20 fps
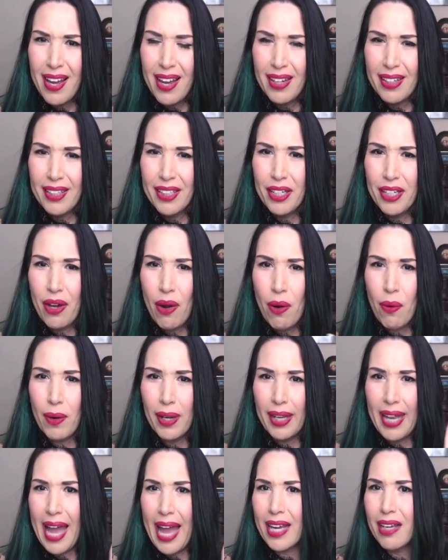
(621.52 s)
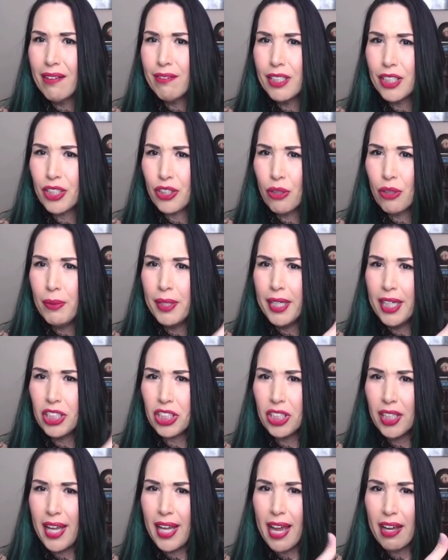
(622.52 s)
you know, lack of
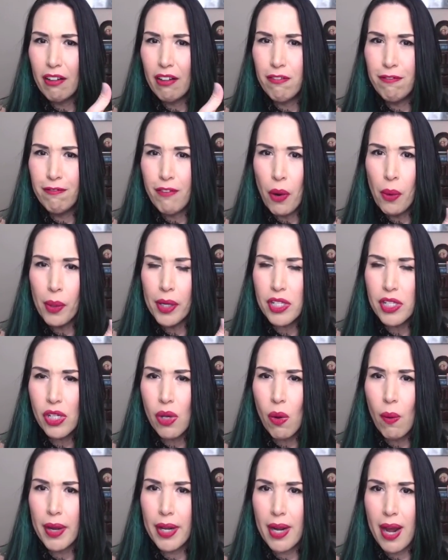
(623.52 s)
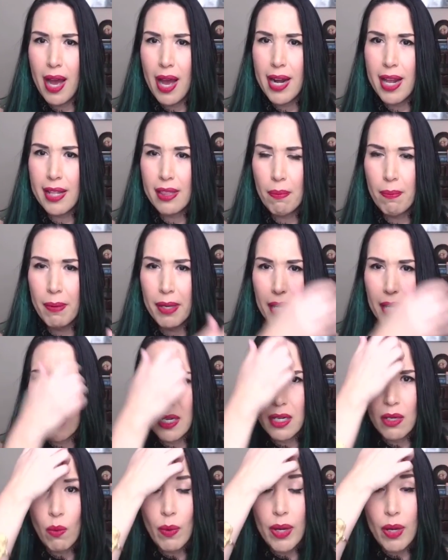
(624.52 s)
determination, lack of focus going on at the
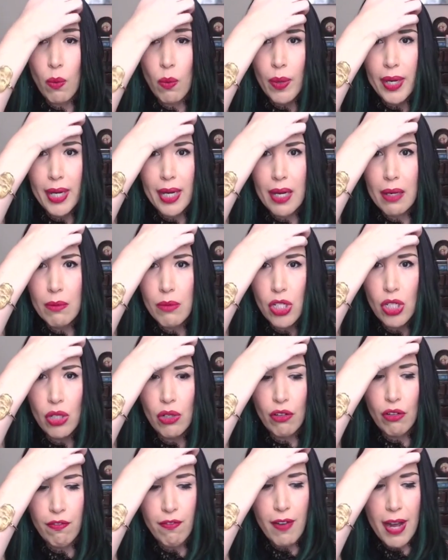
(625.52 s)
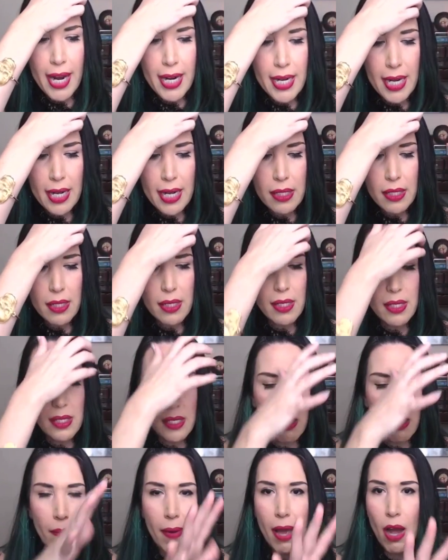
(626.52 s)
beginning of the week when it comes to your finances.
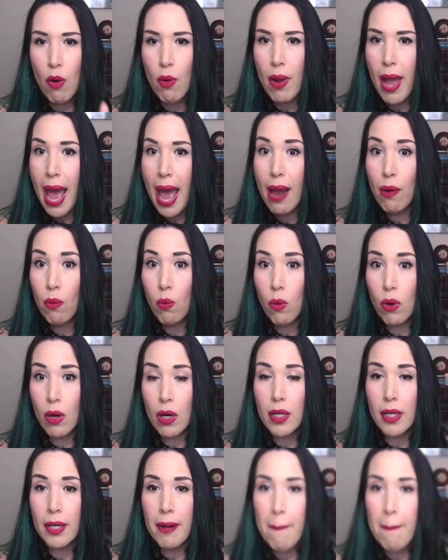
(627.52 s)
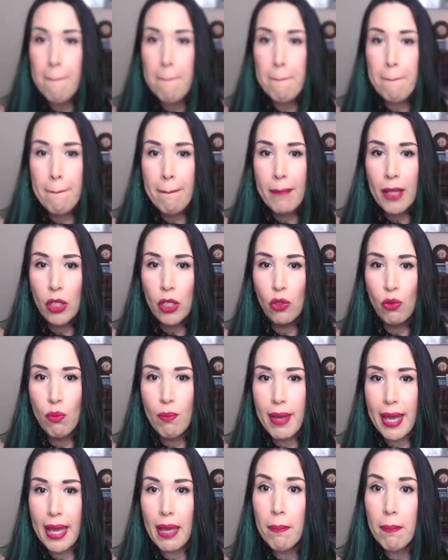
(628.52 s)
Somehow at work, you
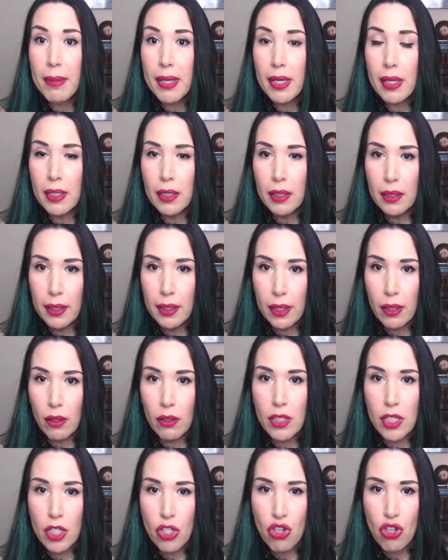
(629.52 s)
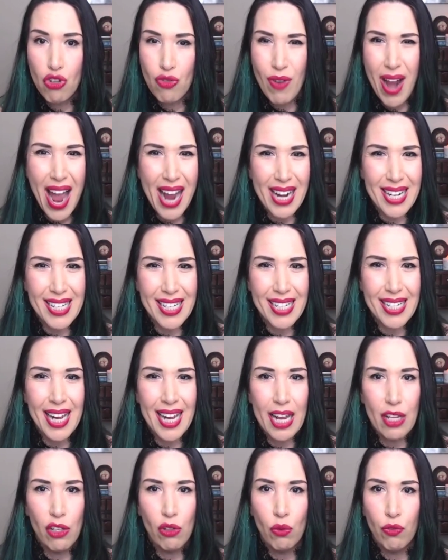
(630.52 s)
may be a little distracted
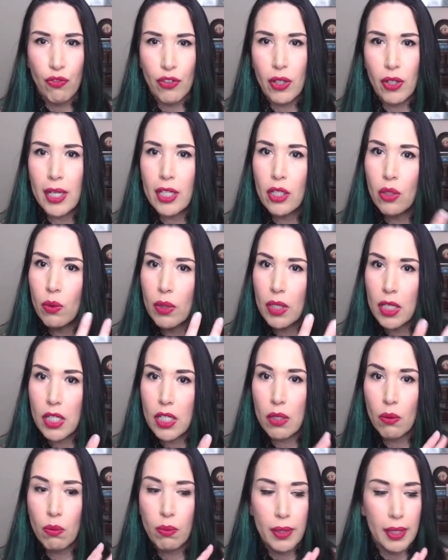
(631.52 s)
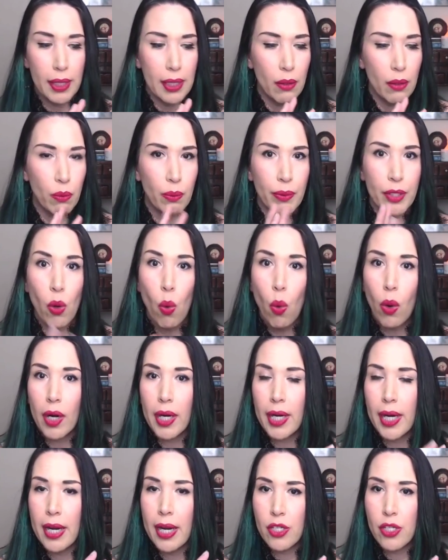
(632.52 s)
and you feel like you need to really
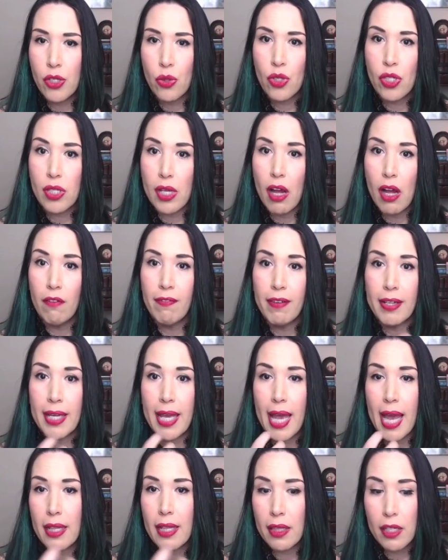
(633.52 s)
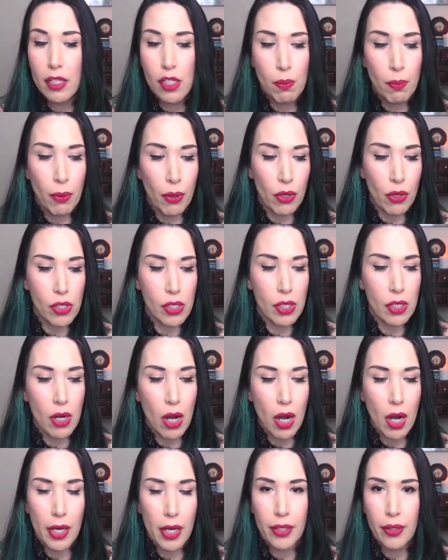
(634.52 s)
reorganize yourself and get this person
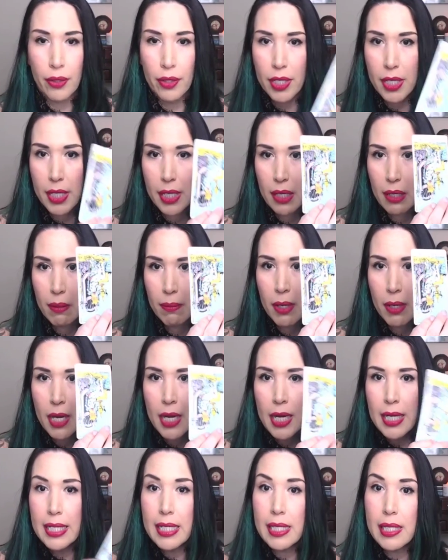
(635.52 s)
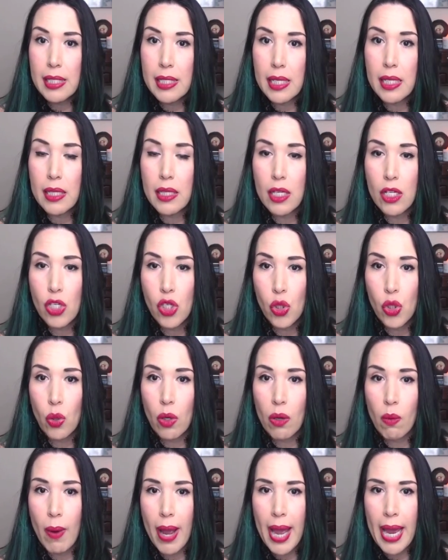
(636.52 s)
on your team to see things
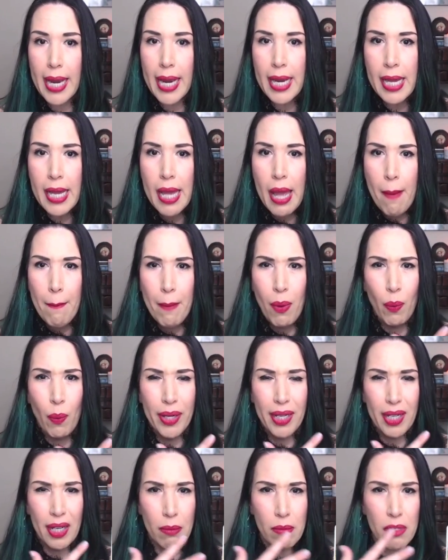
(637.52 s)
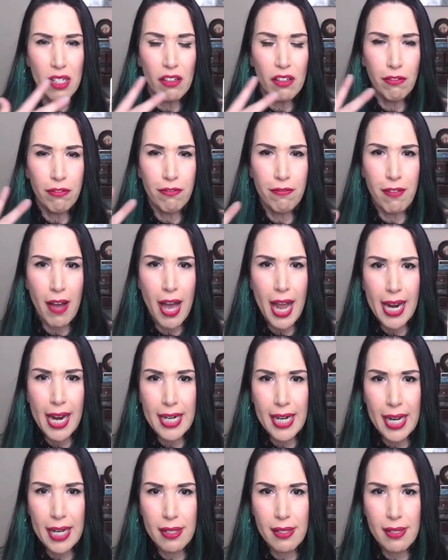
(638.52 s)
your way. But when it comes to
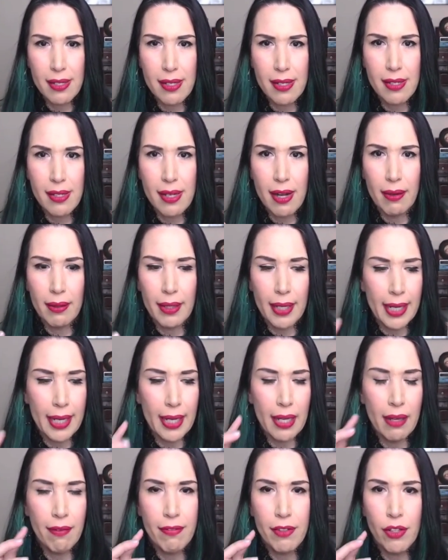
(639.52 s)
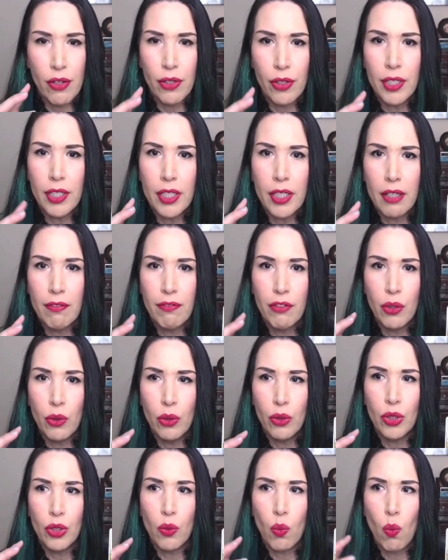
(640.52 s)
finances, like if you
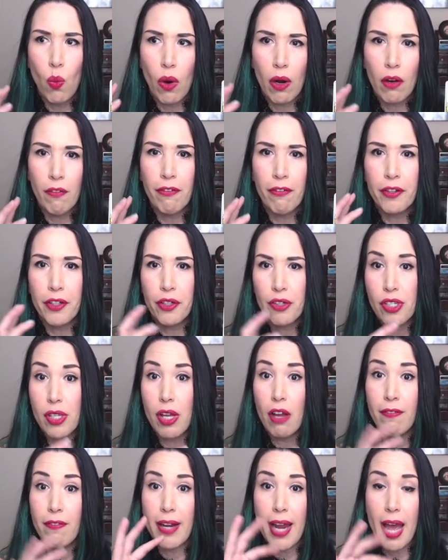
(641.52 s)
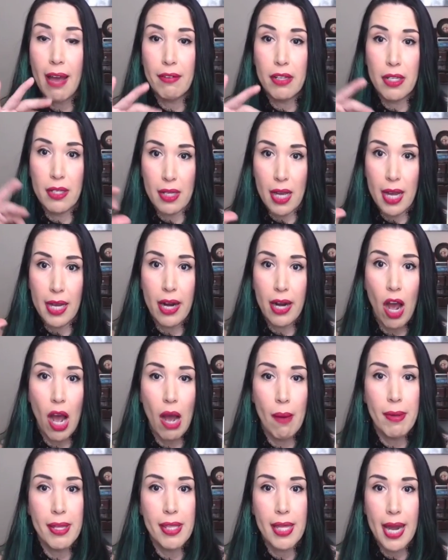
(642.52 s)
work for yourself and have a side
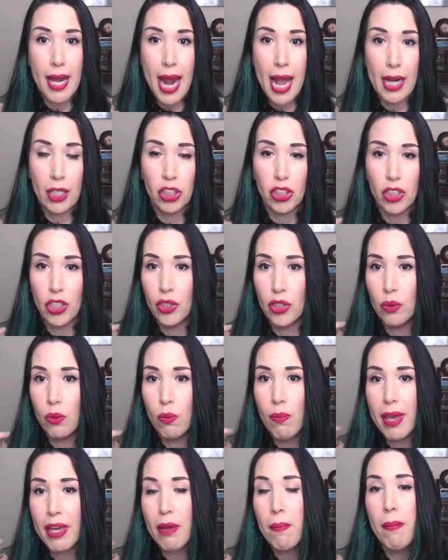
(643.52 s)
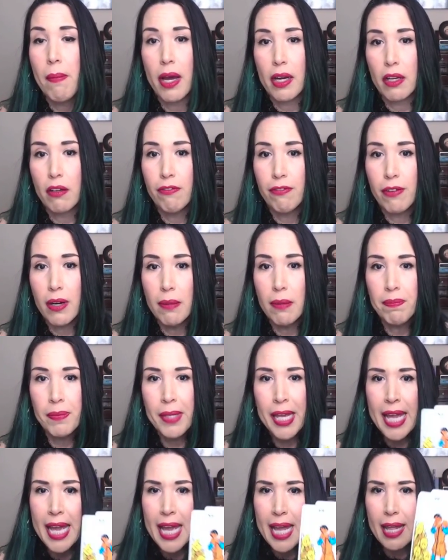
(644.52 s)
hobby that actually you make money from,
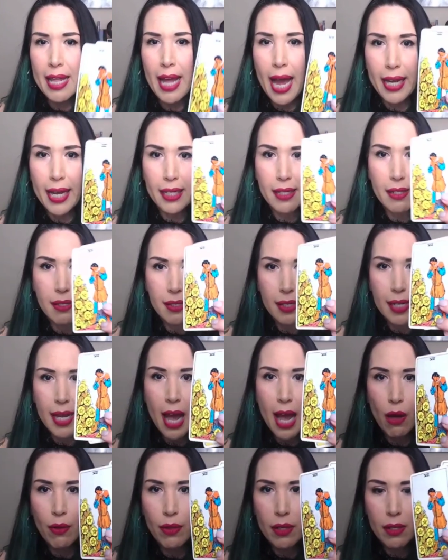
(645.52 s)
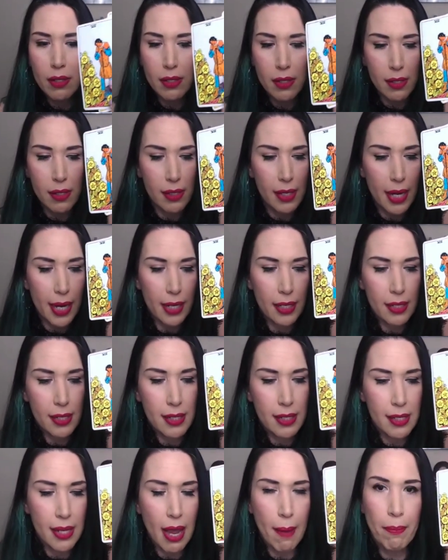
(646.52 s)
I could see how this is like
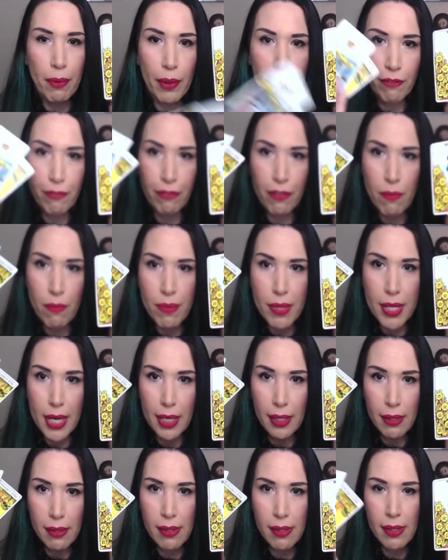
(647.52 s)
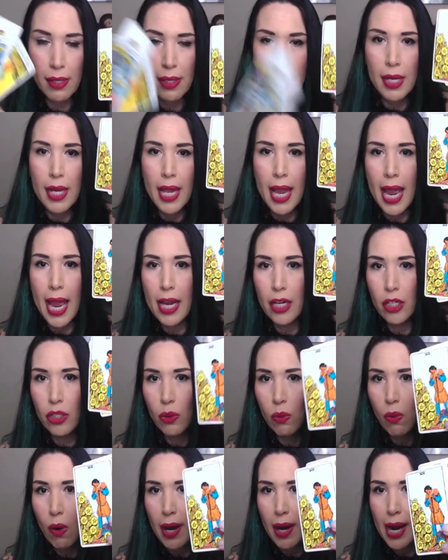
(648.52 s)
separate from this, and
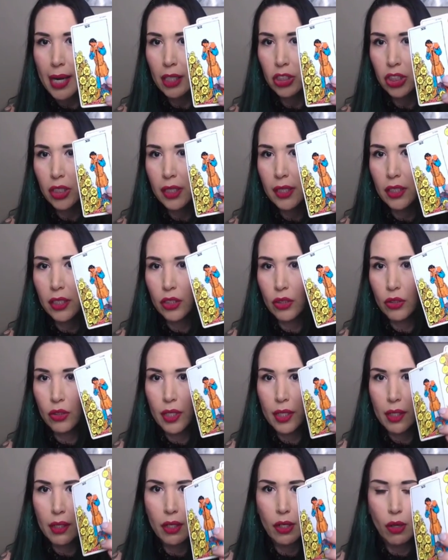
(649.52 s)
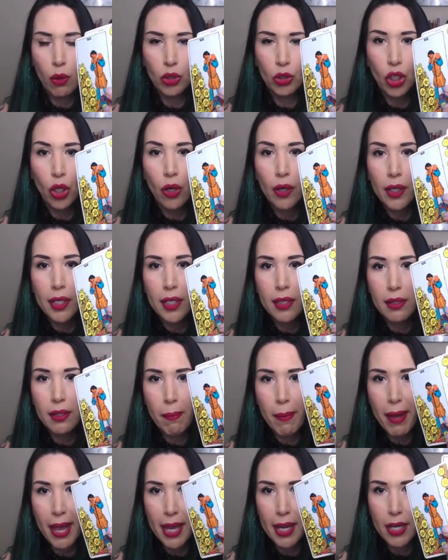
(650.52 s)
you are actually, you know, turning the
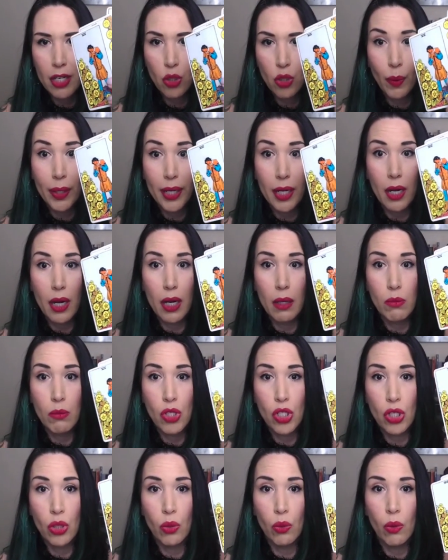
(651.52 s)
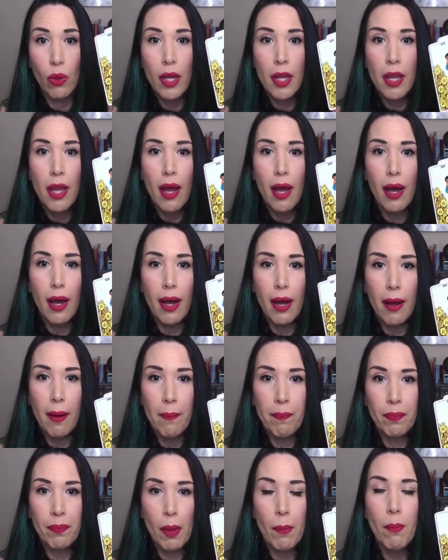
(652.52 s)
page when it comes to
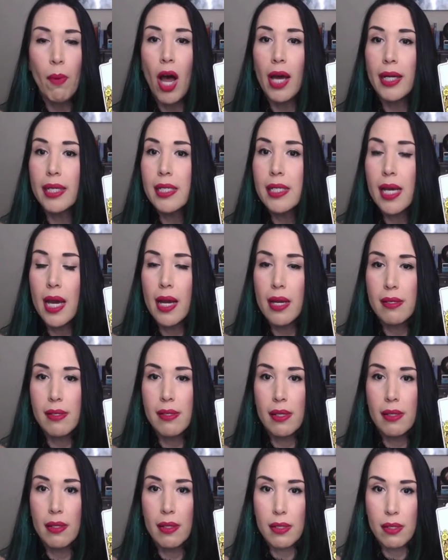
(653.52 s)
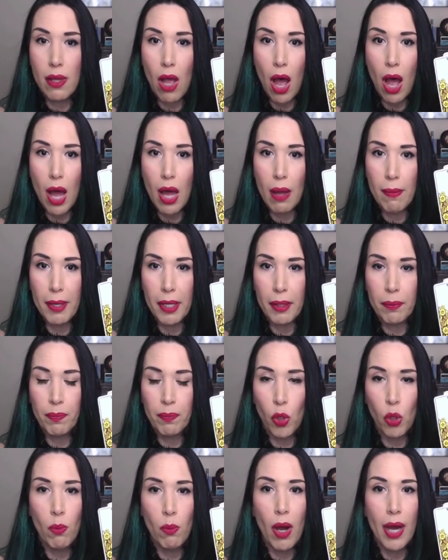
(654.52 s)
monetizing this hobby
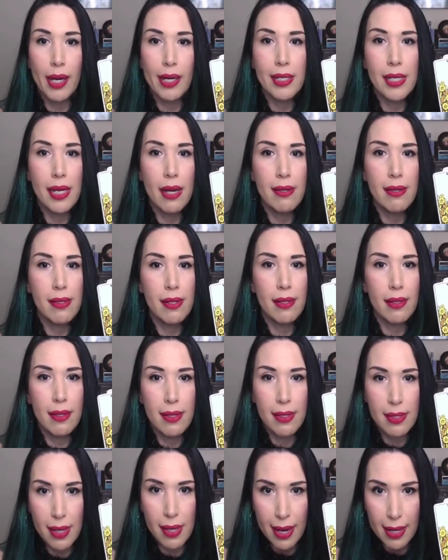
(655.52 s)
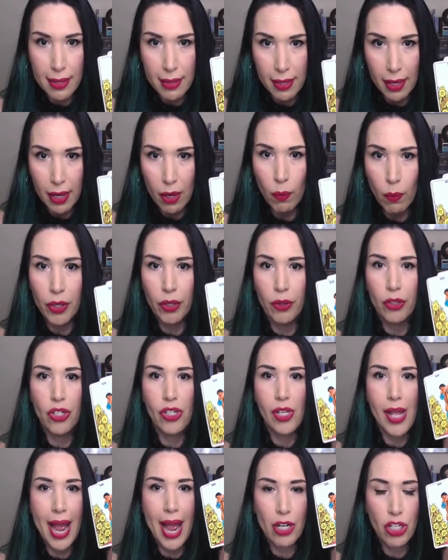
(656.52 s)
or monetizing this side thing, where you're just
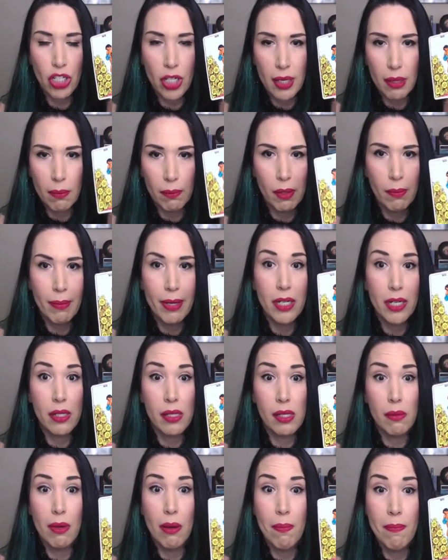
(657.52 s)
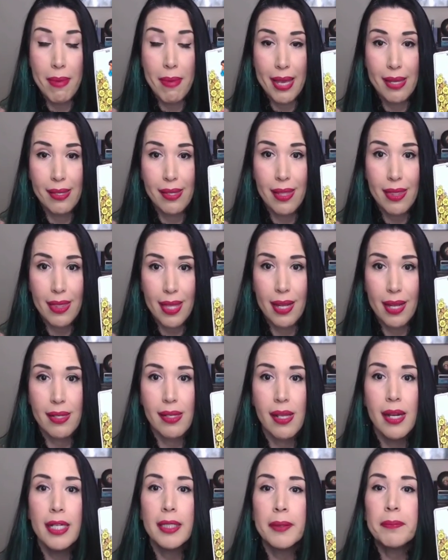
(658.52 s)
actually implementing some amazing things
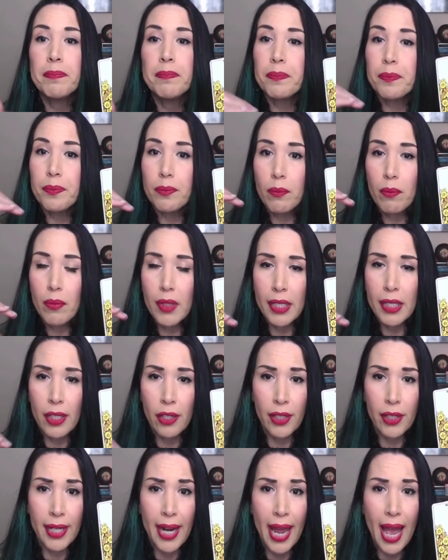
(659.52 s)
that are going to